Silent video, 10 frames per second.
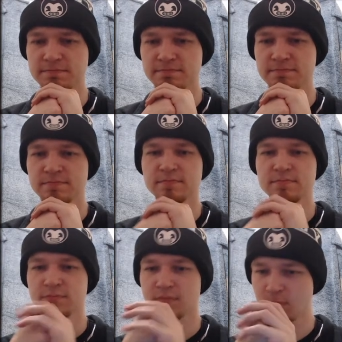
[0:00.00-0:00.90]

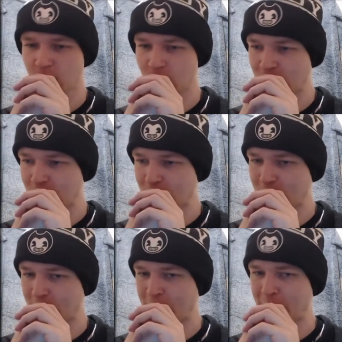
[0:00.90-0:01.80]

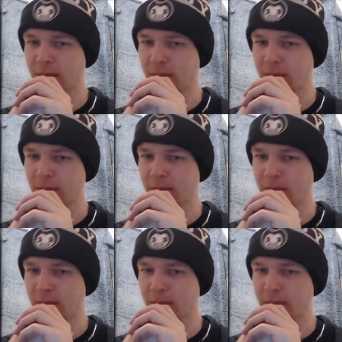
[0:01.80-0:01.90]
(no one is talking)